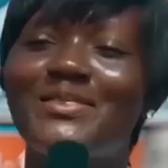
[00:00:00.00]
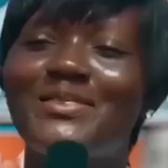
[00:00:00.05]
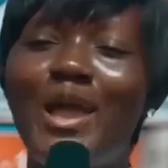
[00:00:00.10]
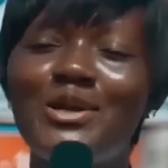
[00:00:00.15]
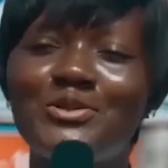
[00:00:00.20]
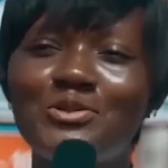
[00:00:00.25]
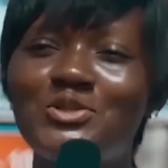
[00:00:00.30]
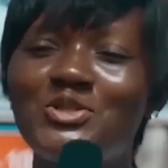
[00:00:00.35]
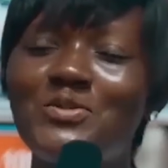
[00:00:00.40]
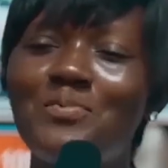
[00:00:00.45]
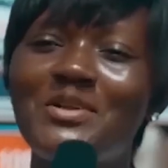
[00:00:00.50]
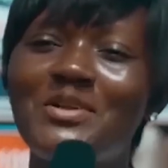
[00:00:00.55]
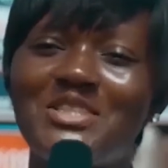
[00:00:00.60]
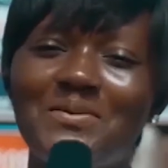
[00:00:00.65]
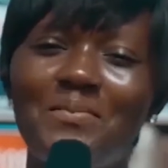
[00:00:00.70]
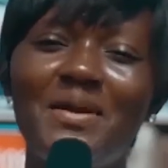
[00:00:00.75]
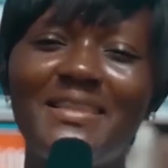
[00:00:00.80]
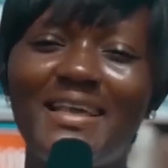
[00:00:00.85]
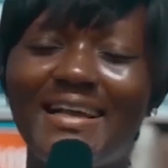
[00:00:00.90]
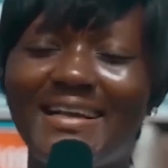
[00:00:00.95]
Then to submit
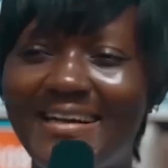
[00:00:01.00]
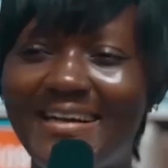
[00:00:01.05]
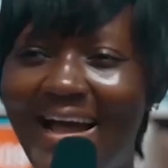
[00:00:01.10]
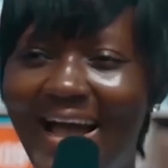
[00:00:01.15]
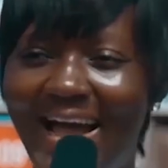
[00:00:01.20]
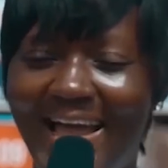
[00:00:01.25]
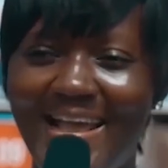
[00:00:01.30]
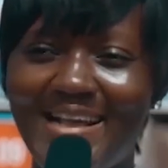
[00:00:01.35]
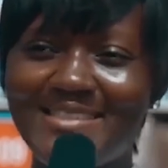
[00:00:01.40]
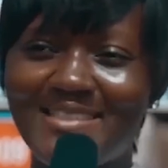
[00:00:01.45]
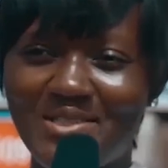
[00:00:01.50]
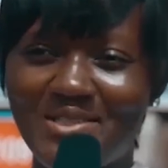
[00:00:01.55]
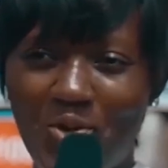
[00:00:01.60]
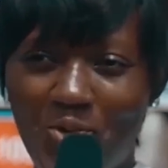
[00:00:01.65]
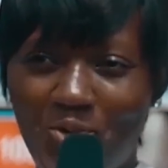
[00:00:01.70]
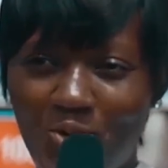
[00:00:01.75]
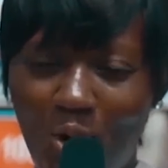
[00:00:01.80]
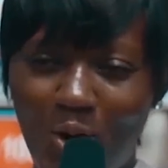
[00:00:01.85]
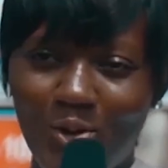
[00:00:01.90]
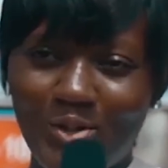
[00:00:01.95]
me the car, a
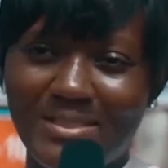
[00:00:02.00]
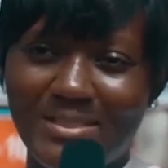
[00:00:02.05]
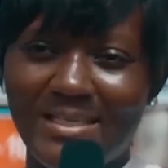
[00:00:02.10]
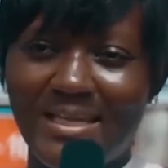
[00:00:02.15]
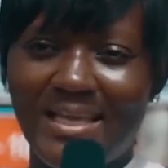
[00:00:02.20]
still road.